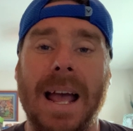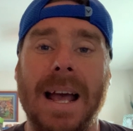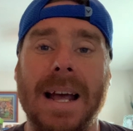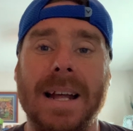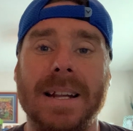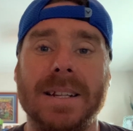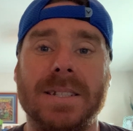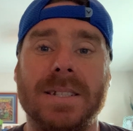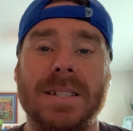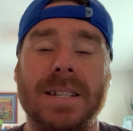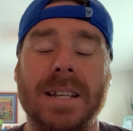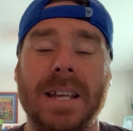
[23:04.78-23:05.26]

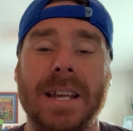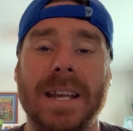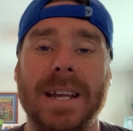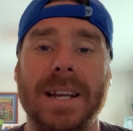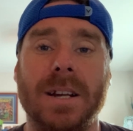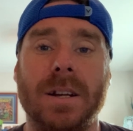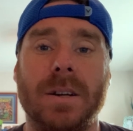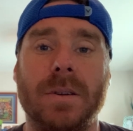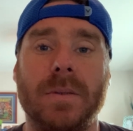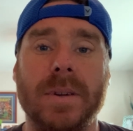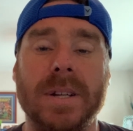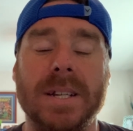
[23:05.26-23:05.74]
at
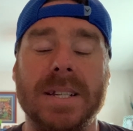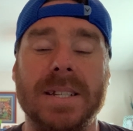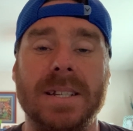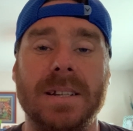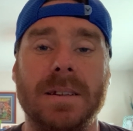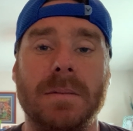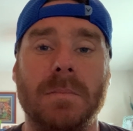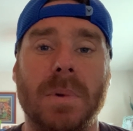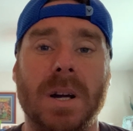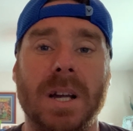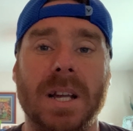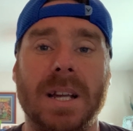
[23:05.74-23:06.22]

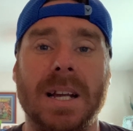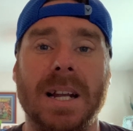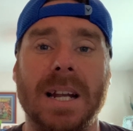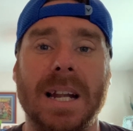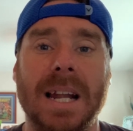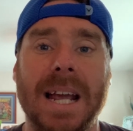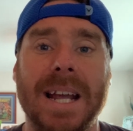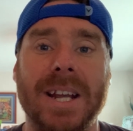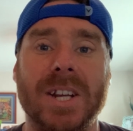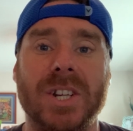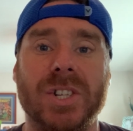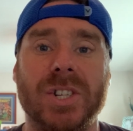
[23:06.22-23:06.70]
increasing my
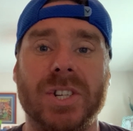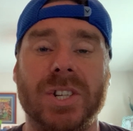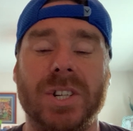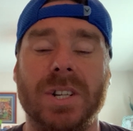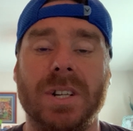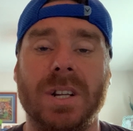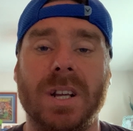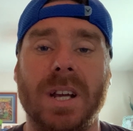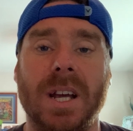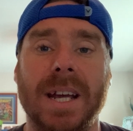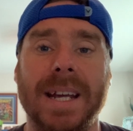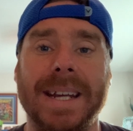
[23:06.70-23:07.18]

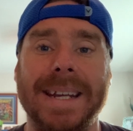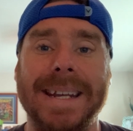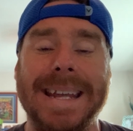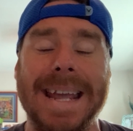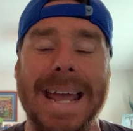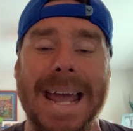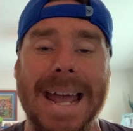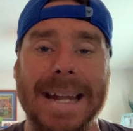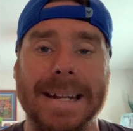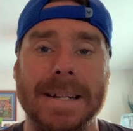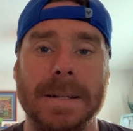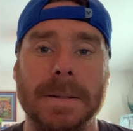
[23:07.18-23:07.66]
collection
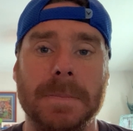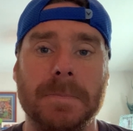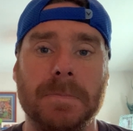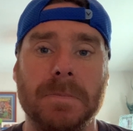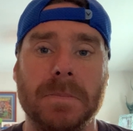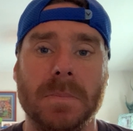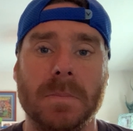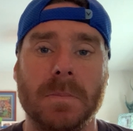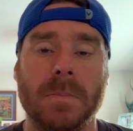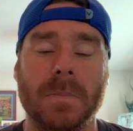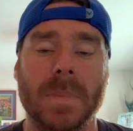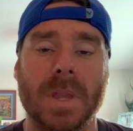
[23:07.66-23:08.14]
again.
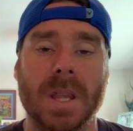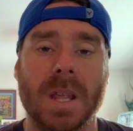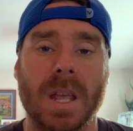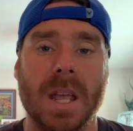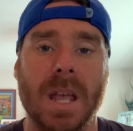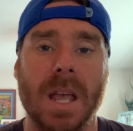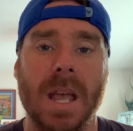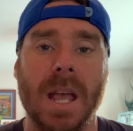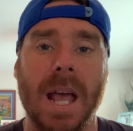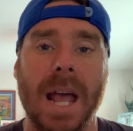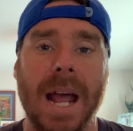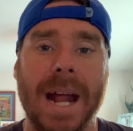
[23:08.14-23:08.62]

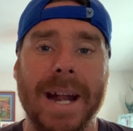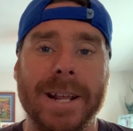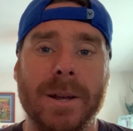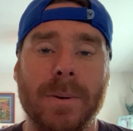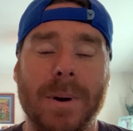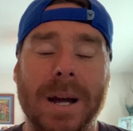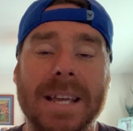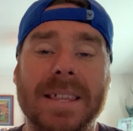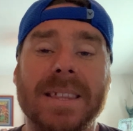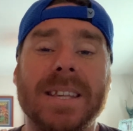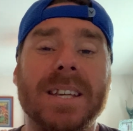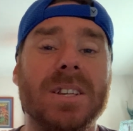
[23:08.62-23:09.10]

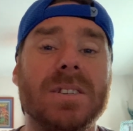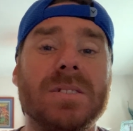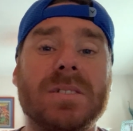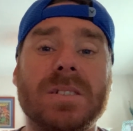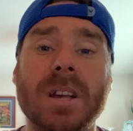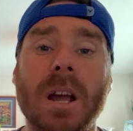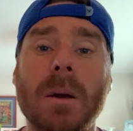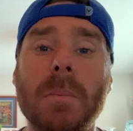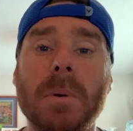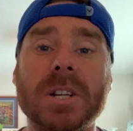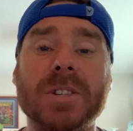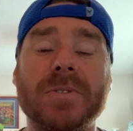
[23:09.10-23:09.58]
Anyway, thank you
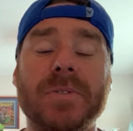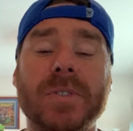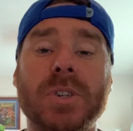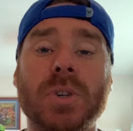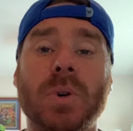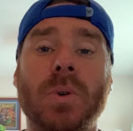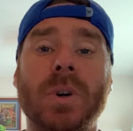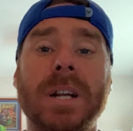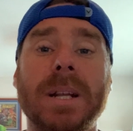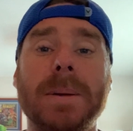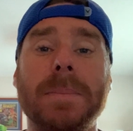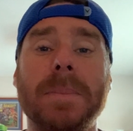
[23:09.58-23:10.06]
so much for
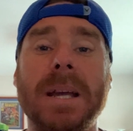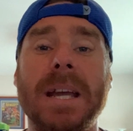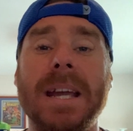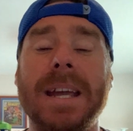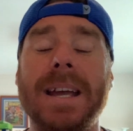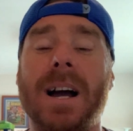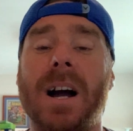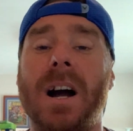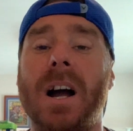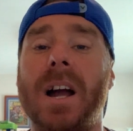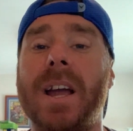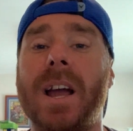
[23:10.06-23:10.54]
joining me.
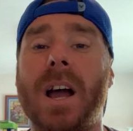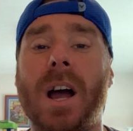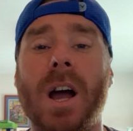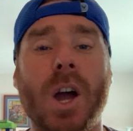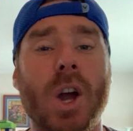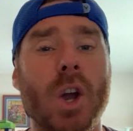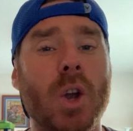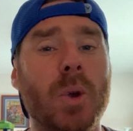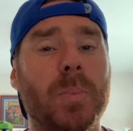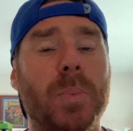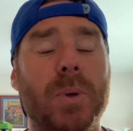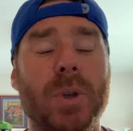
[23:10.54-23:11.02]
I
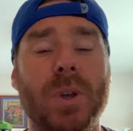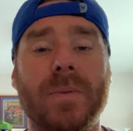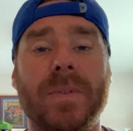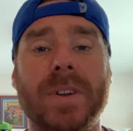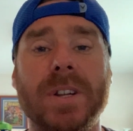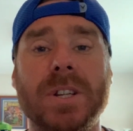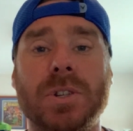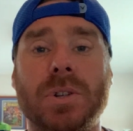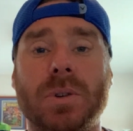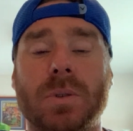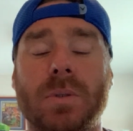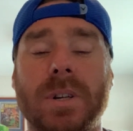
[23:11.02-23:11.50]
hope you've
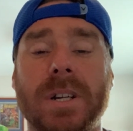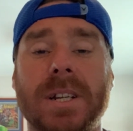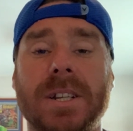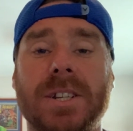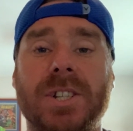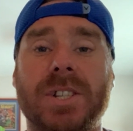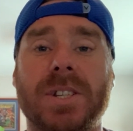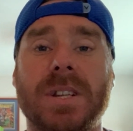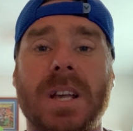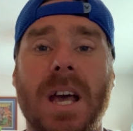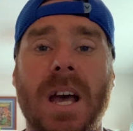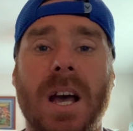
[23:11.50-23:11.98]
enjoyed
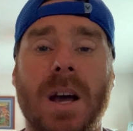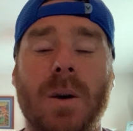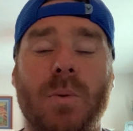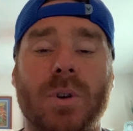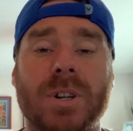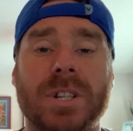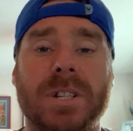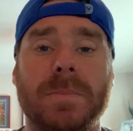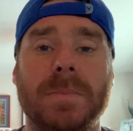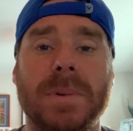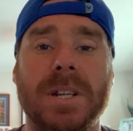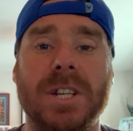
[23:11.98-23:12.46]

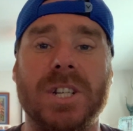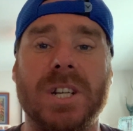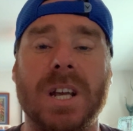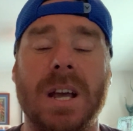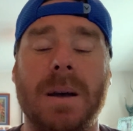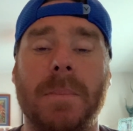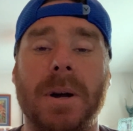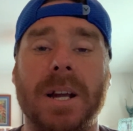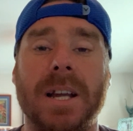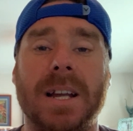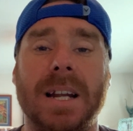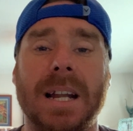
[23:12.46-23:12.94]
watching me share
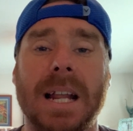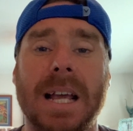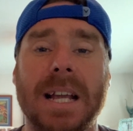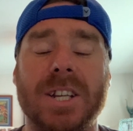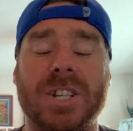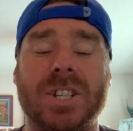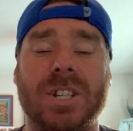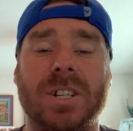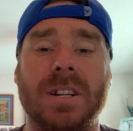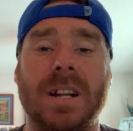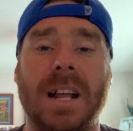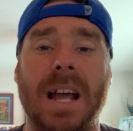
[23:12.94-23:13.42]
my
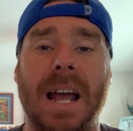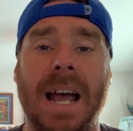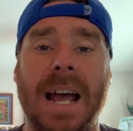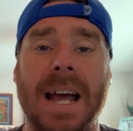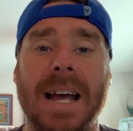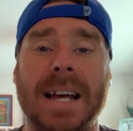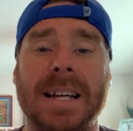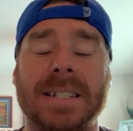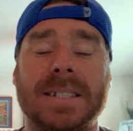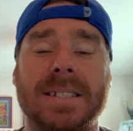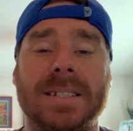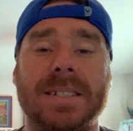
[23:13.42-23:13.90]
collection,
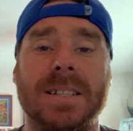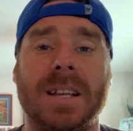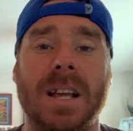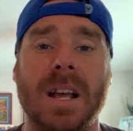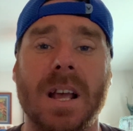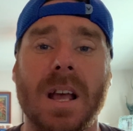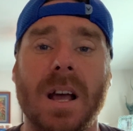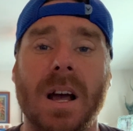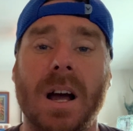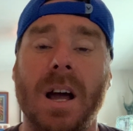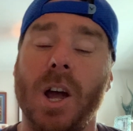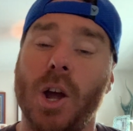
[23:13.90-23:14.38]
and
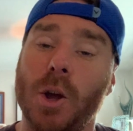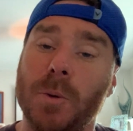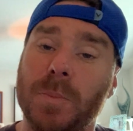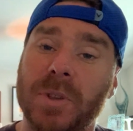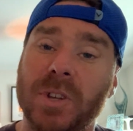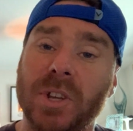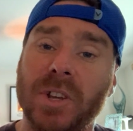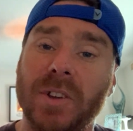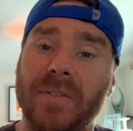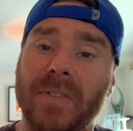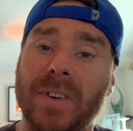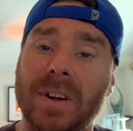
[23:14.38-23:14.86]
I hope
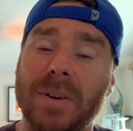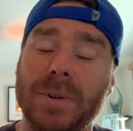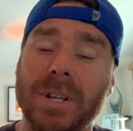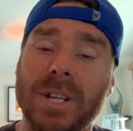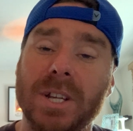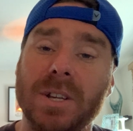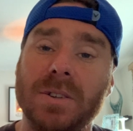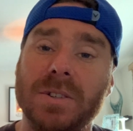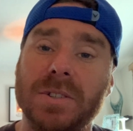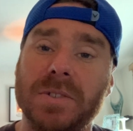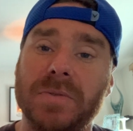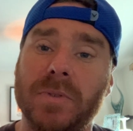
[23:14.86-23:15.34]
that you found it
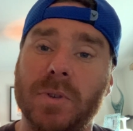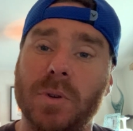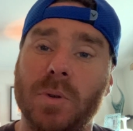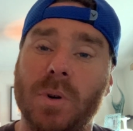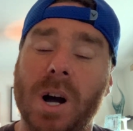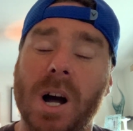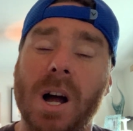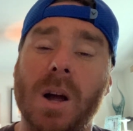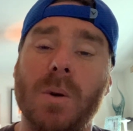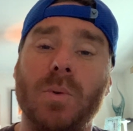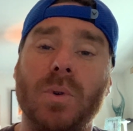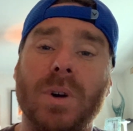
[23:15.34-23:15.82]
useful.
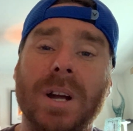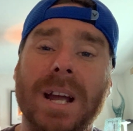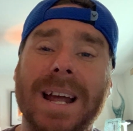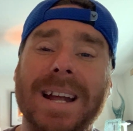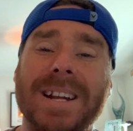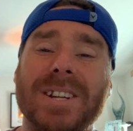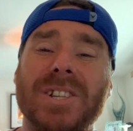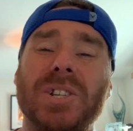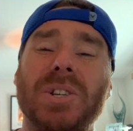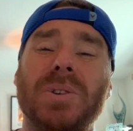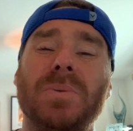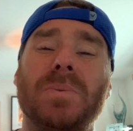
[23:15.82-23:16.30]
I will
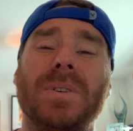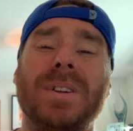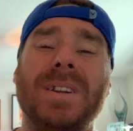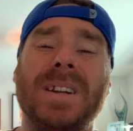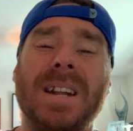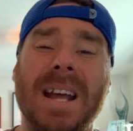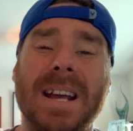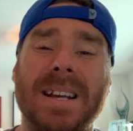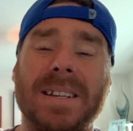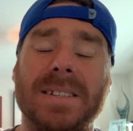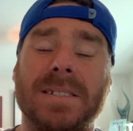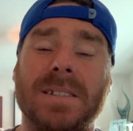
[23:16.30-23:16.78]
catch you
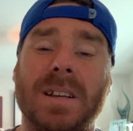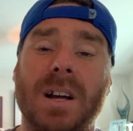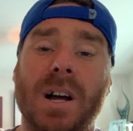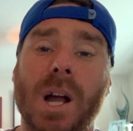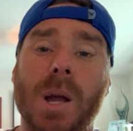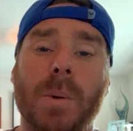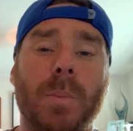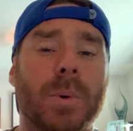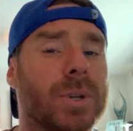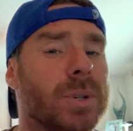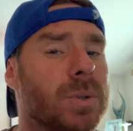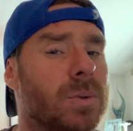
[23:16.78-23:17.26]
next
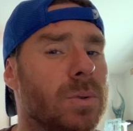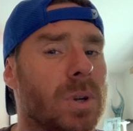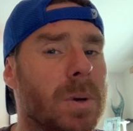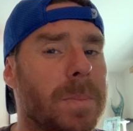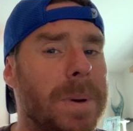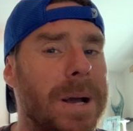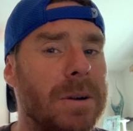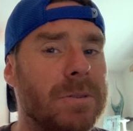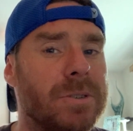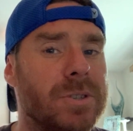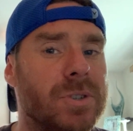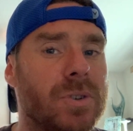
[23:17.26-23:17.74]
time on All
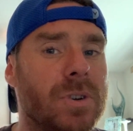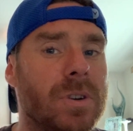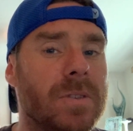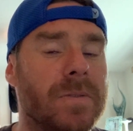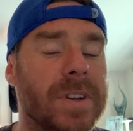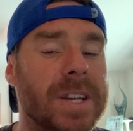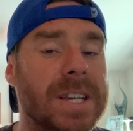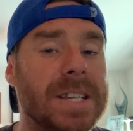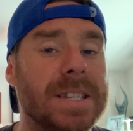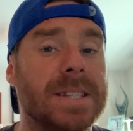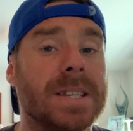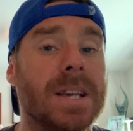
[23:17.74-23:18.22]
About
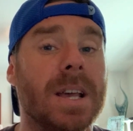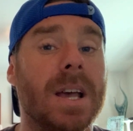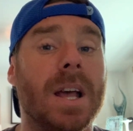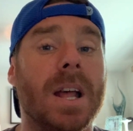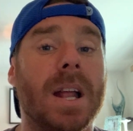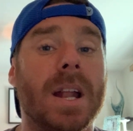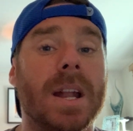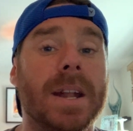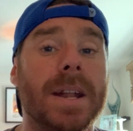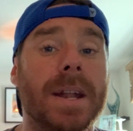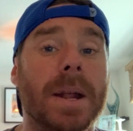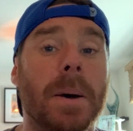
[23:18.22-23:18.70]
Truvis
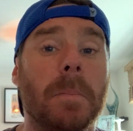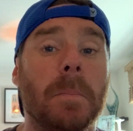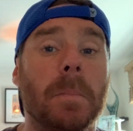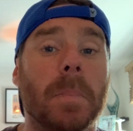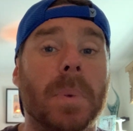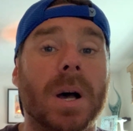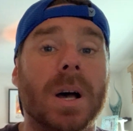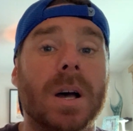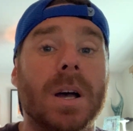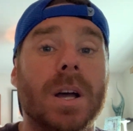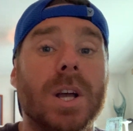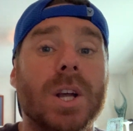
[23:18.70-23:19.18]

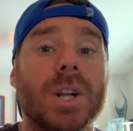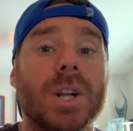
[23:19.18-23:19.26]
number